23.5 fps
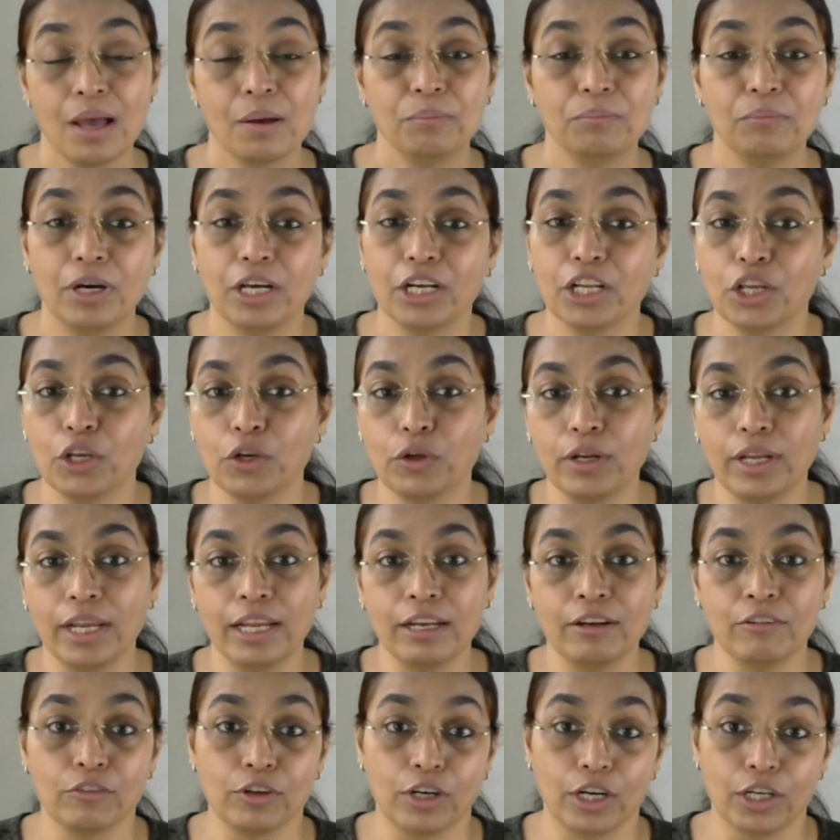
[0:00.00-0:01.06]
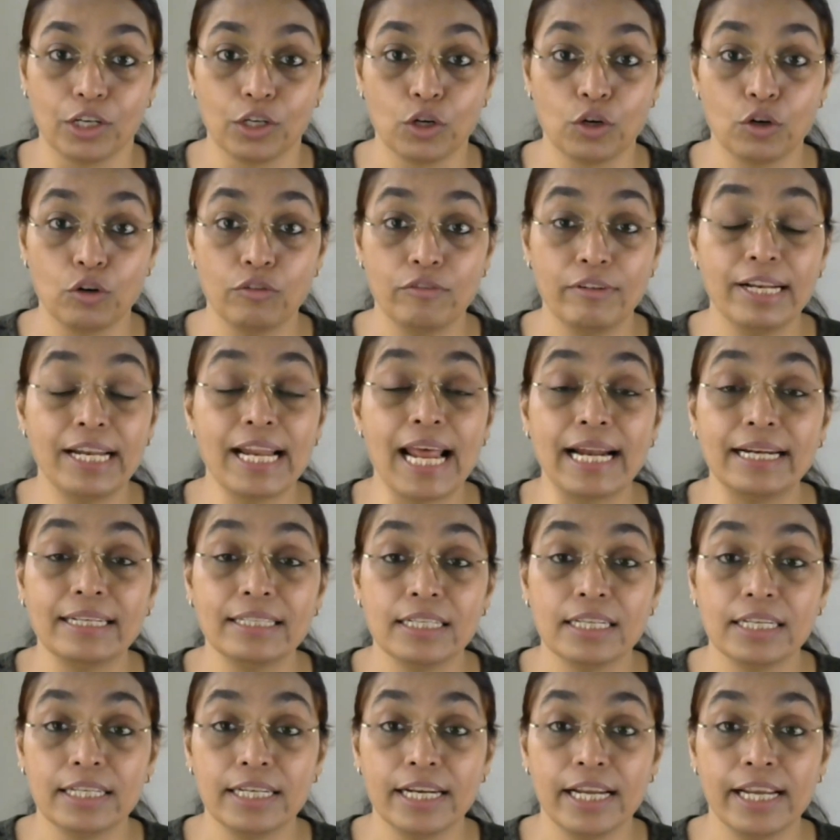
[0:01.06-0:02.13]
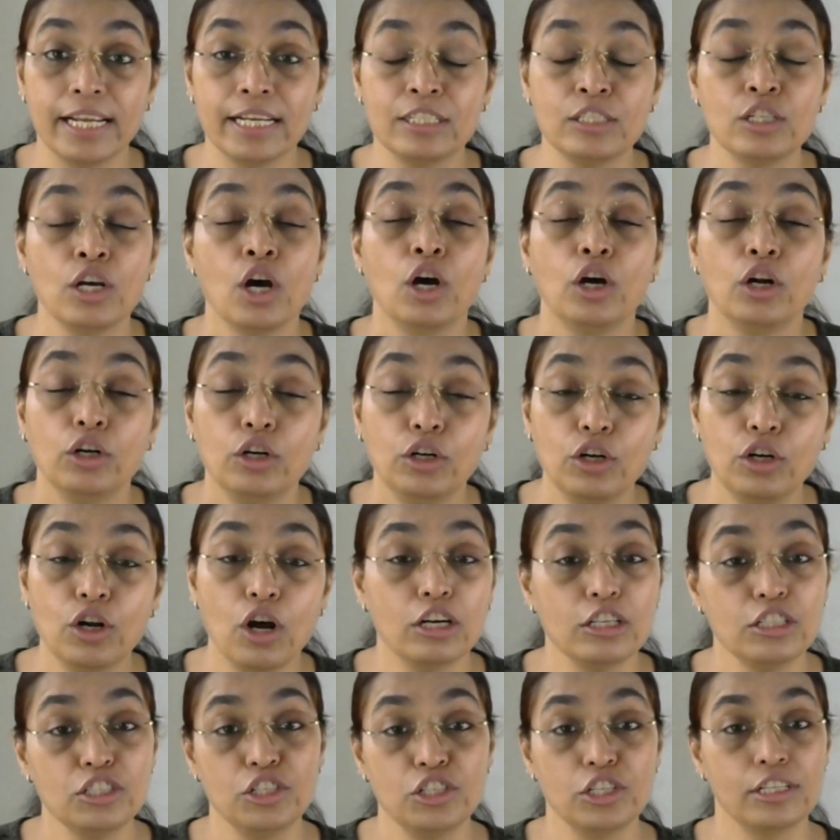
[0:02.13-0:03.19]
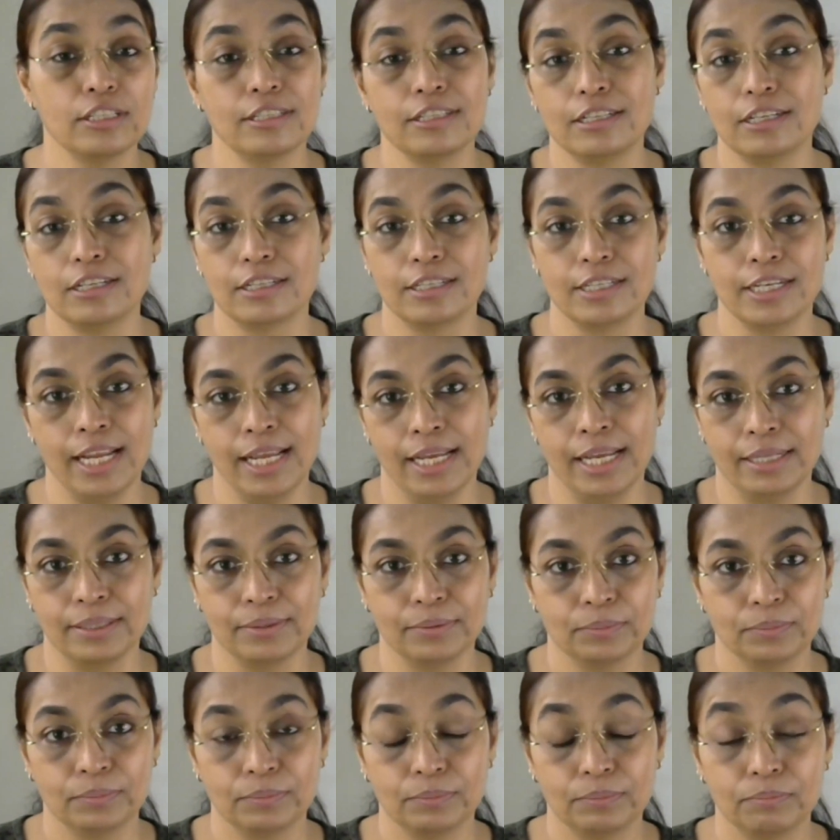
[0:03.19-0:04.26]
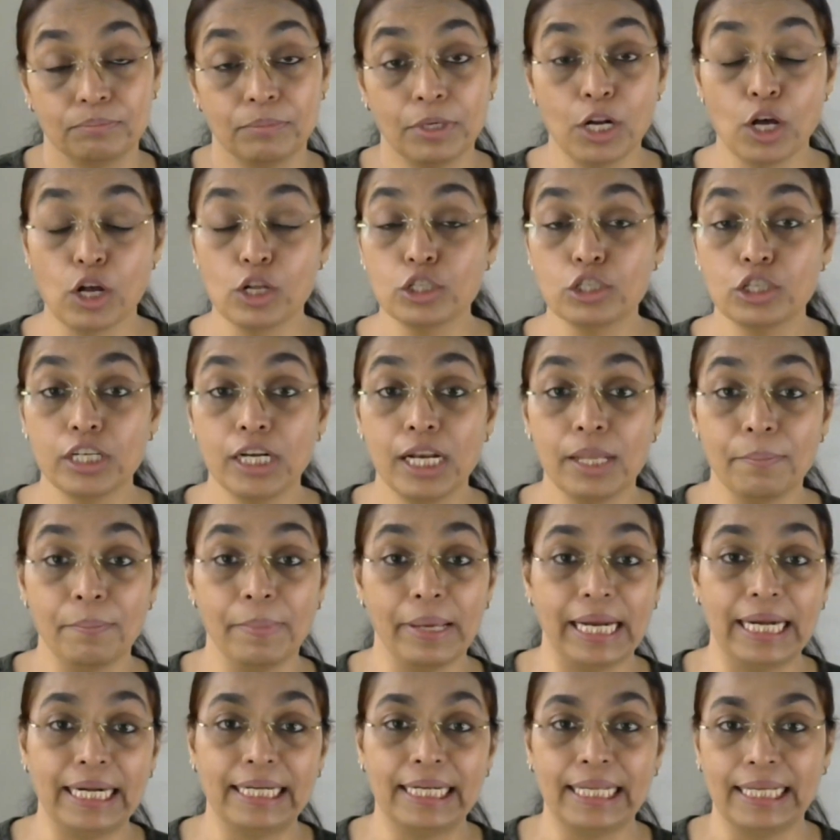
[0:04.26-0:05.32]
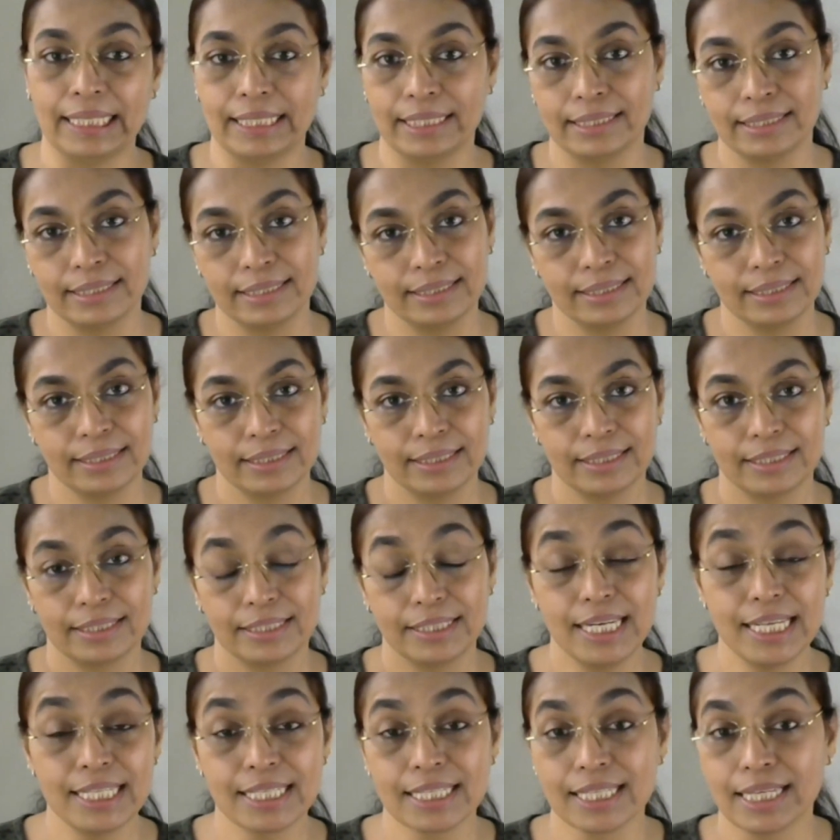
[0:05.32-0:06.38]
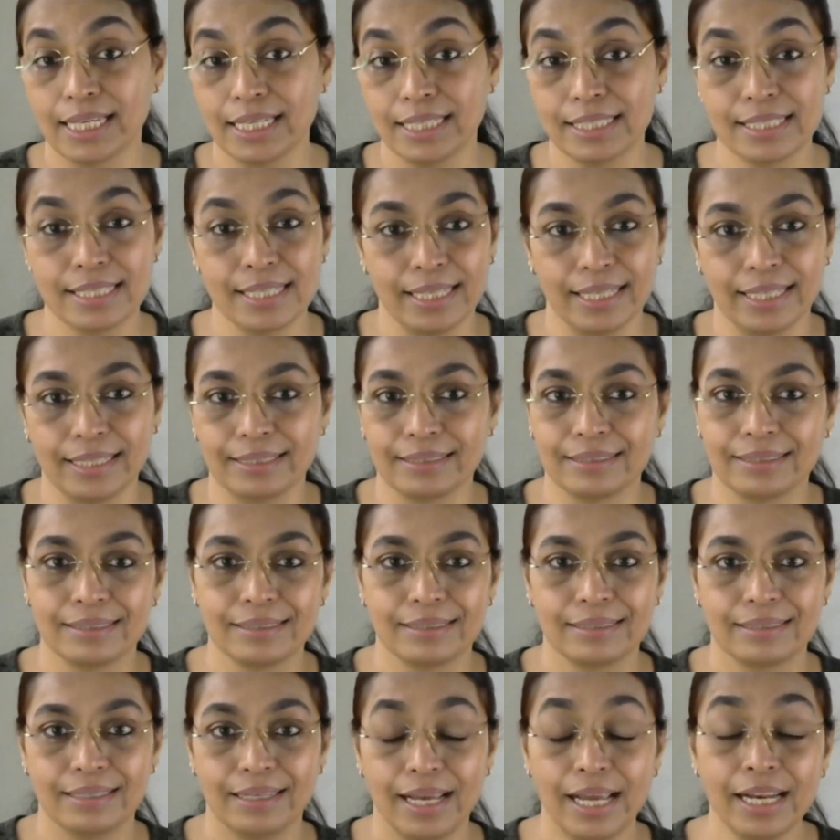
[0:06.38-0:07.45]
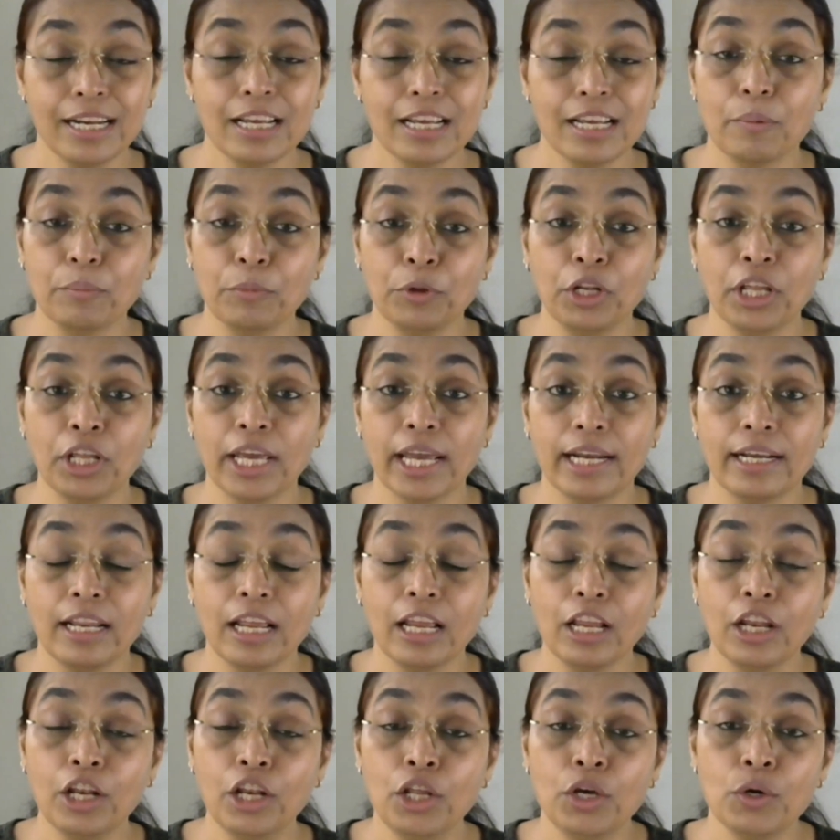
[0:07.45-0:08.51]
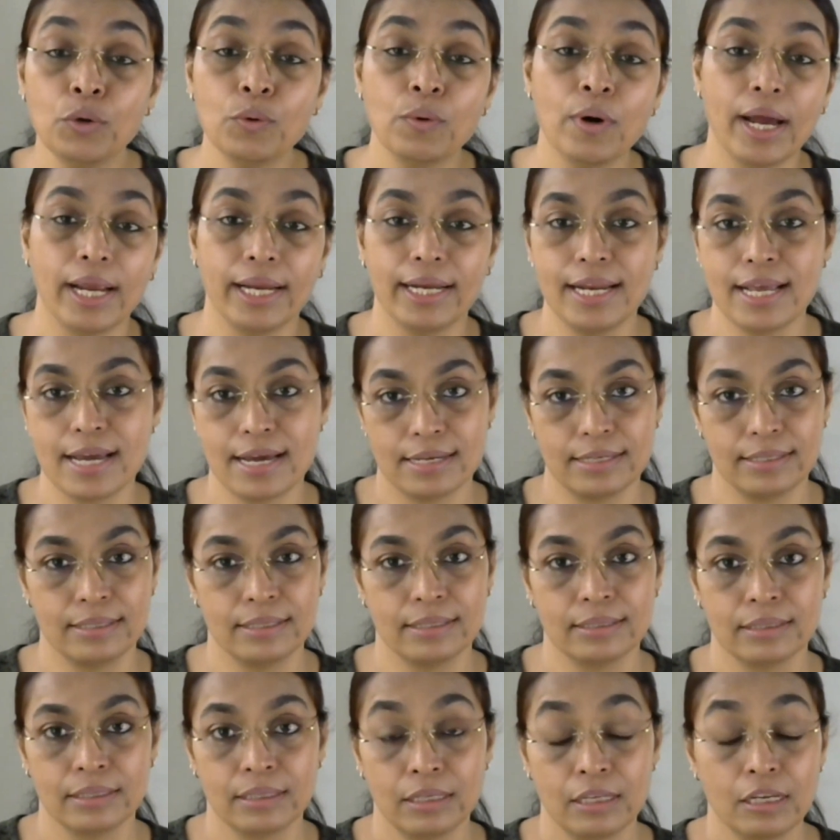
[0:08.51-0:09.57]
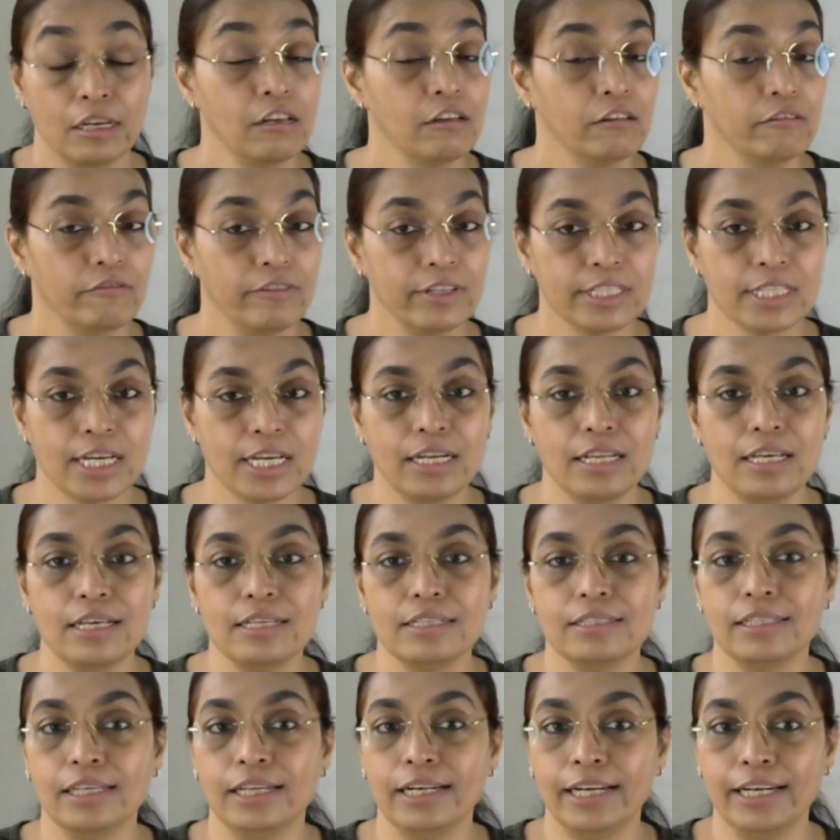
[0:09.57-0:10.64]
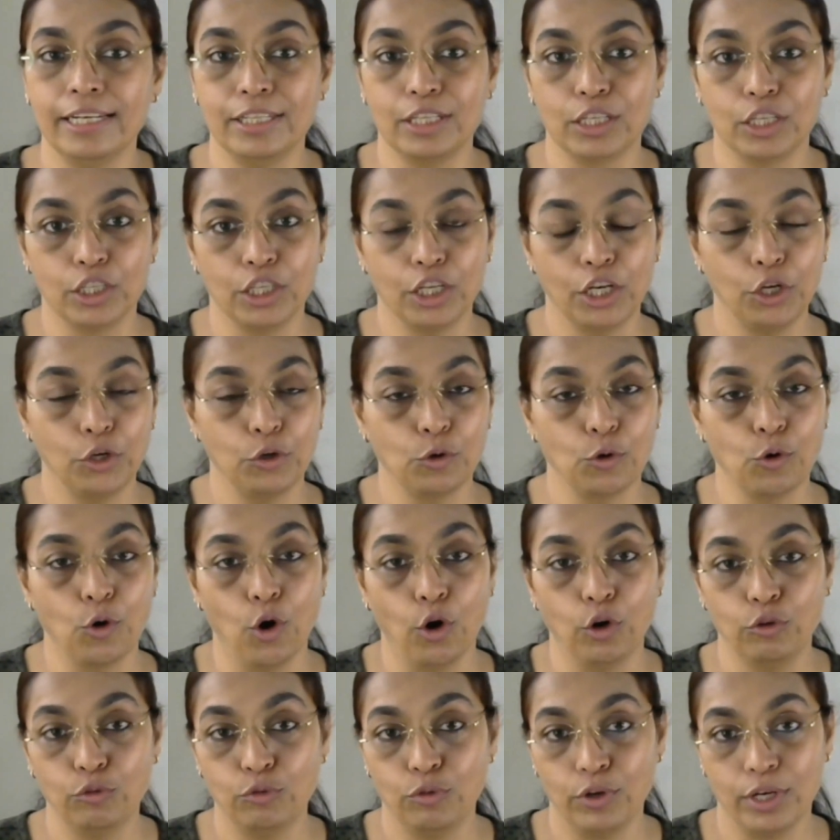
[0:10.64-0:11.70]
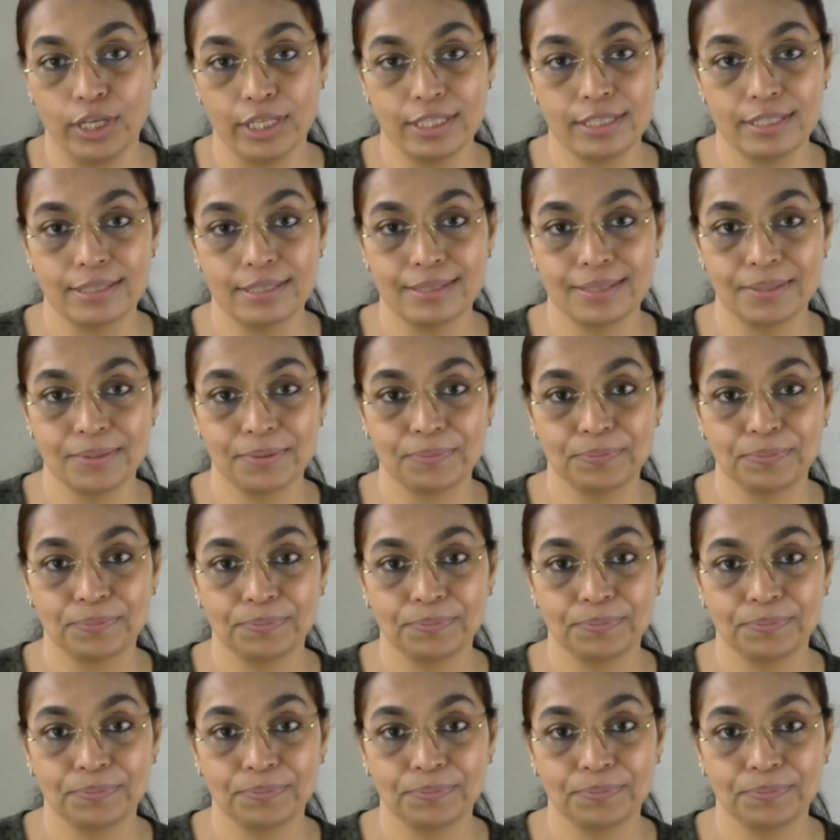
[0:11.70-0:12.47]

Mercury in Virgo will encourage not just learning but also debating, discussing, and communicating new ideas, which can easily turn into conflicts.